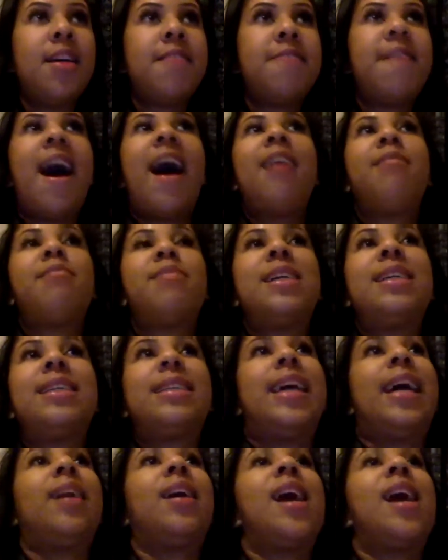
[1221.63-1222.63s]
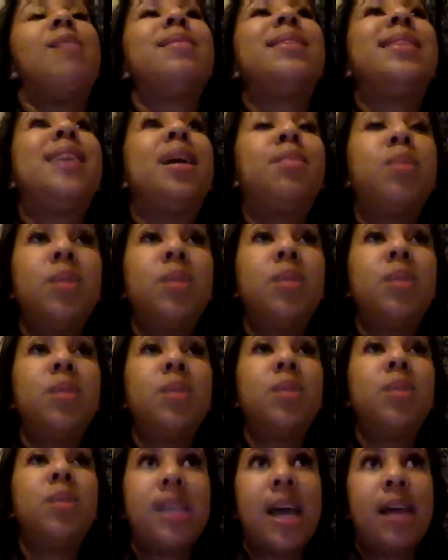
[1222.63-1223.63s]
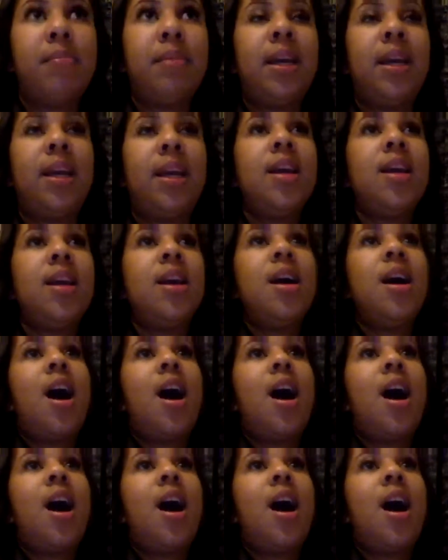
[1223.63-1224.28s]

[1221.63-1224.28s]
Five months later, I was Double Diamond.